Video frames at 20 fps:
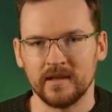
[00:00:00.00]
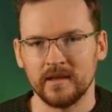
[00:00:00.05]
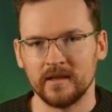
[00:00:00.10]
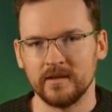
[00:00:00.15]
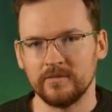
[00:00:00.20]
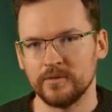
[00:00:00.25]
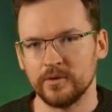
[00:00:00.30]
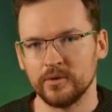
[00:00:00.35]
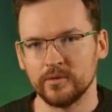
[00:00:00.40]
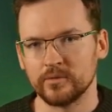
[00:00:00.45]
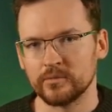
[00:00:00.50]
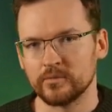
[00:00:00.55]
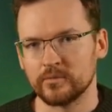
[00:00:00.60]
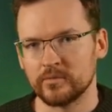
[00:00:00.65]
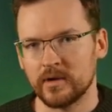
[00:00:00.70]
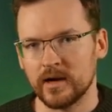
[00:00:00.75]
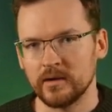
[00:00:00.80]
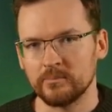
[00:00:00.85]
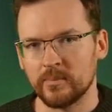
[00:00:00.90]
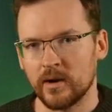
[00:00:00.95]
If you
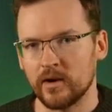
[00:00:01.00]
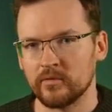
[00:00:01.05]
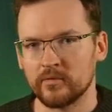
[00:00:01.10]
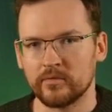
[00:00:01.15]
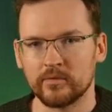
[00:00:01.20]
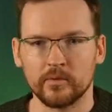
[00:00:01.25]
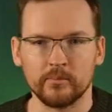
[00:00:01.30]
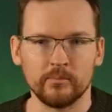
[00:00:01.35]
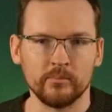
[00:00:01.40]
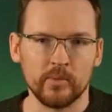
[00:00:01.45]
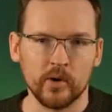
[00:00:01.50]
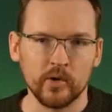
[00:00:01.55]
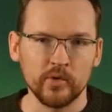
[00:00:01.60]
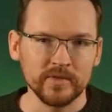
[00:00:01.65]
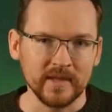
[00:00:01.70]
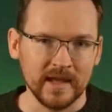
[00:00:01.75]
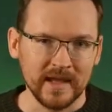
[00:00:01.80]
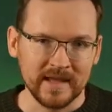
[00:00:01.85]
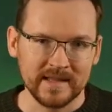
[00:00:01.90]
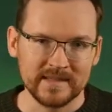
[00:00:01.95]
run power from
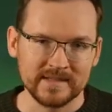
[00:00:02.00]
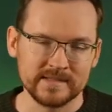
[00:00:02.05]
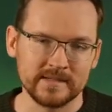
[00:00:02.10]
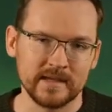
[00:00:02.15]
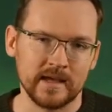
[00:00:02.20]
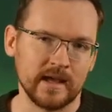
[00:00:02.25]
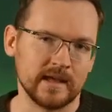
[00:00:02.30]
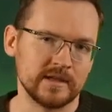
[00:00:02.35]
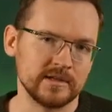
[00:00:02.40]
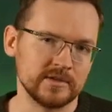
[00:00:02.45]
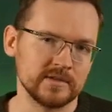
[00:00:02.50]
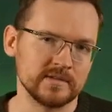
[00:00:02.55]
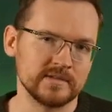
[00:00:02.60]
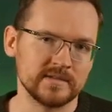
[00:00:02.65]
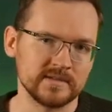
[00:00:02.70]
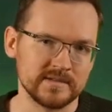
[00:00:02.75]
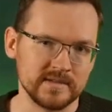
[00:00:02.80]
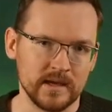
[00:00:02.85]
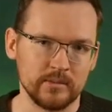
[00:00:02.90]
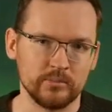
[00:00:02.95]
both ends and just
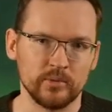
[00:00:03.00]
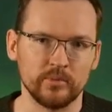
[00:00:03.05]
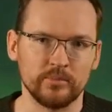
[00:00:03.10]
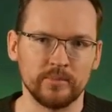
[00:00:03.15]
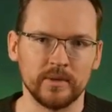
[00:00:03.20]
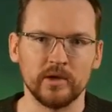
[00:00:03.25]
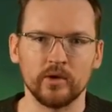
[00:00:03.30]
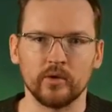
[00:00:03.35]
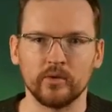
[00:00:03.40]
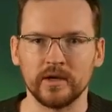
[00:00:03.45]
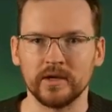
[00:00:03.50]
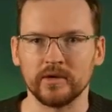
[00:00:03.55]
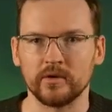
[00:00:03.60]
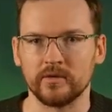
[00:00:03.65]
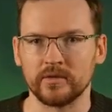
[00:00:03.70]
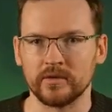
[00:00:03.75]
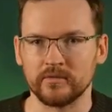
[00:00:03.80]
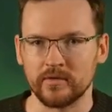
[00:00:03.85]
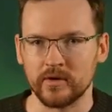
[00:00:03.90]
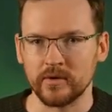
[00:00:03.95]
disable PoE
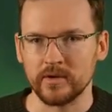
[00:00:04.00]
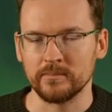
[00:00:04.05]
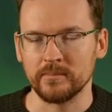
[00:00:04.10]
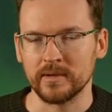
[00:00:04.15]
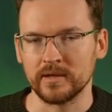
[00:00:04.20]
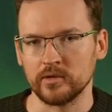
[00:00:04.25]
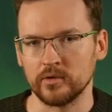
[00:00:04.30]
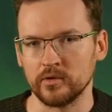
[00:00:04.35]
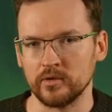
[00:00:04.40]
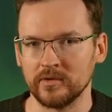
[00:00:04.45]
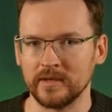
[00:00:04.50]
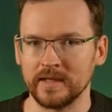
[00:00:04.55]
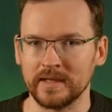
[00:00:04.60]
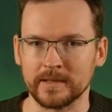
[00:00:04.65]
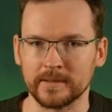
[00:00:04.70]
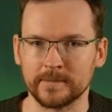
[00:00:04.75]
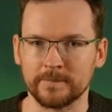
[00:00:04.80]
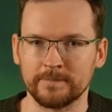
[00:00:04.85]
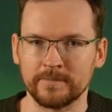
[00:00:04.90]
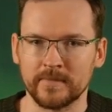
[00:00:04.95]
on the very middle link.